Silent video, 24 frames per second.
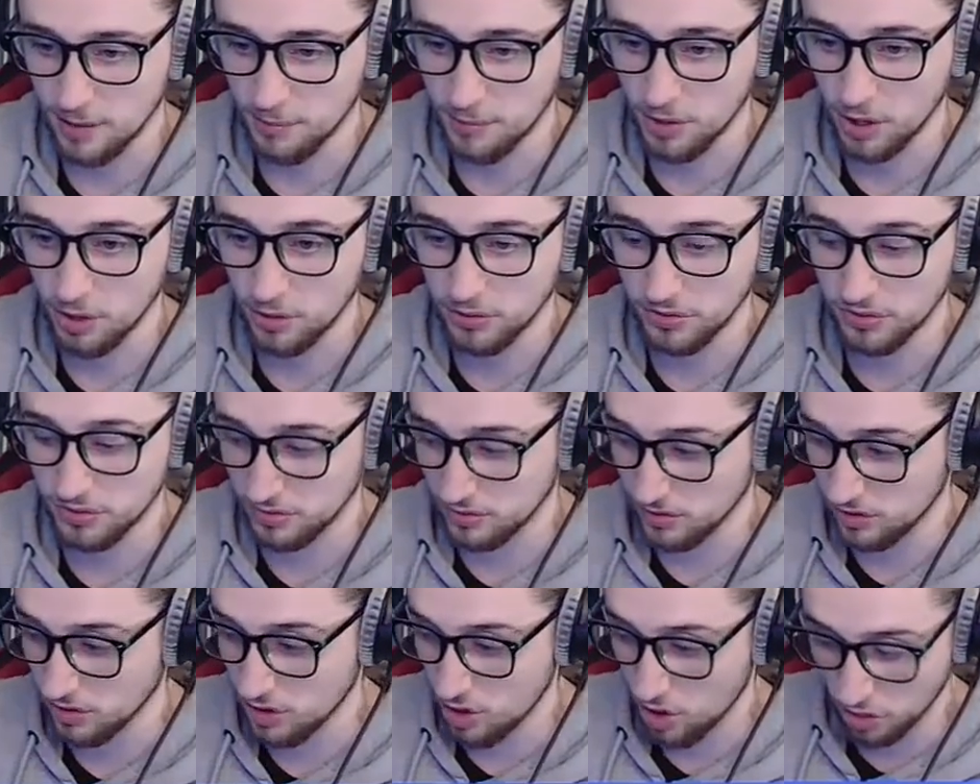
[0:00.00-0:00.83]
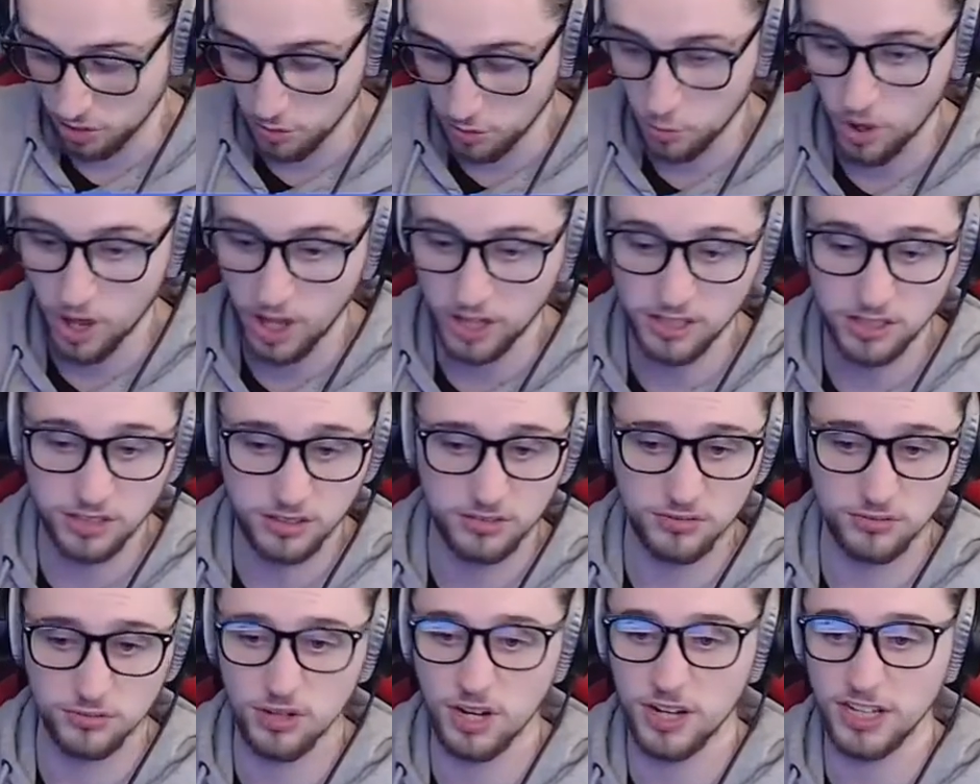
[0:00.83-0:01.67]
are both not the one
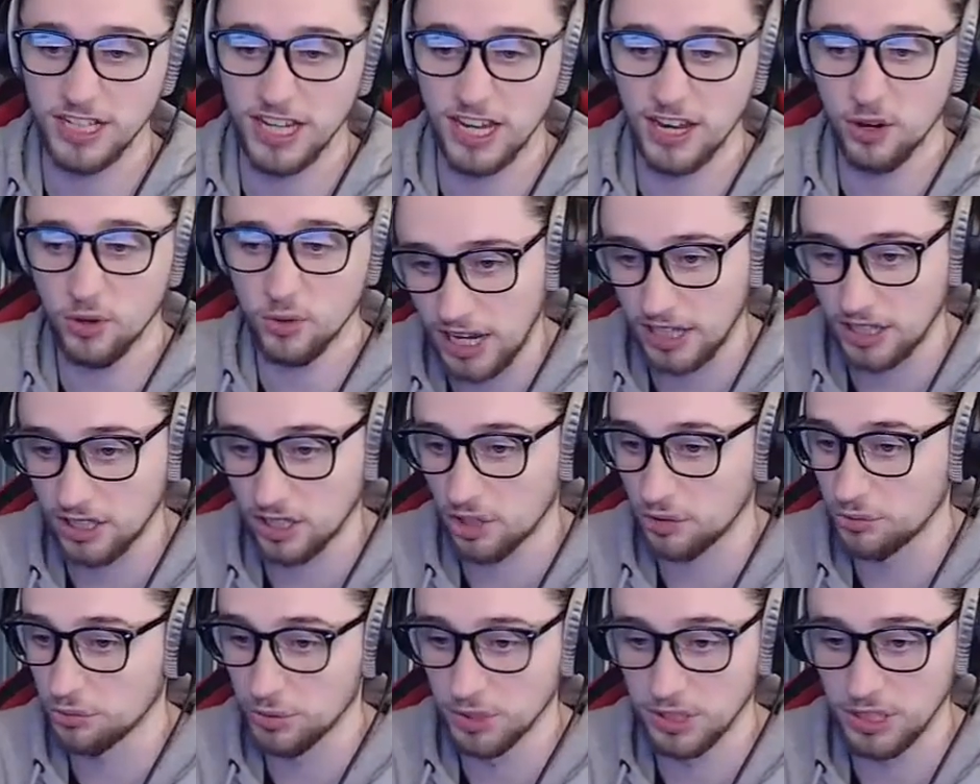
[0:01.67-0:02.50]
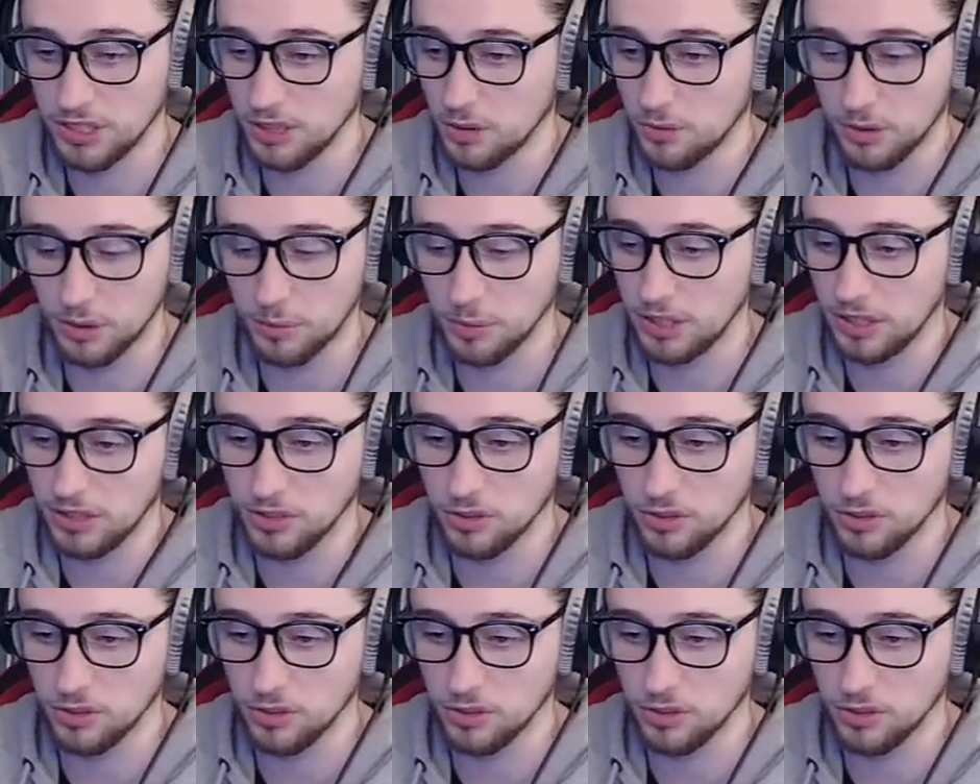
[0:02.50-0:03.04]
right now, and I really don't want to play